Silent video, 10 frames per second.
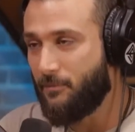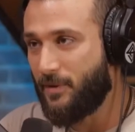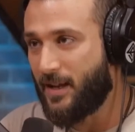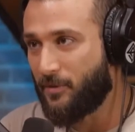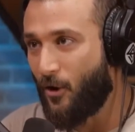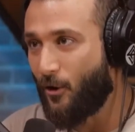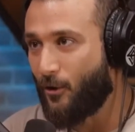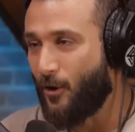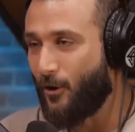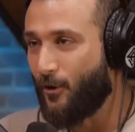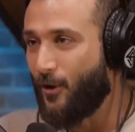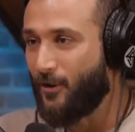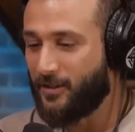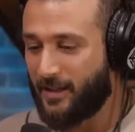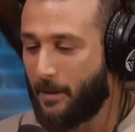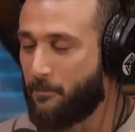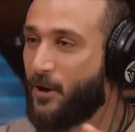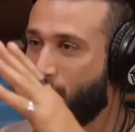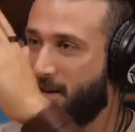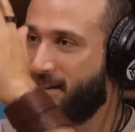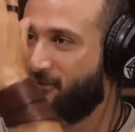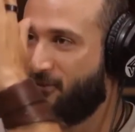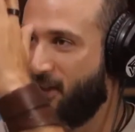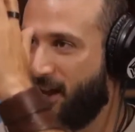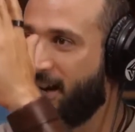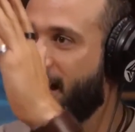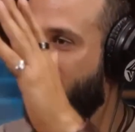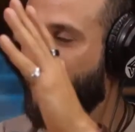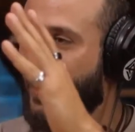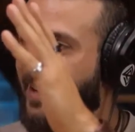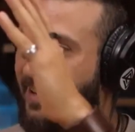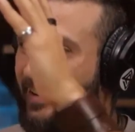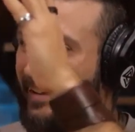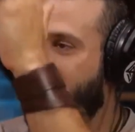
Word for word: it becomes harder and harder and harder. It's like that pyramid thing again, right?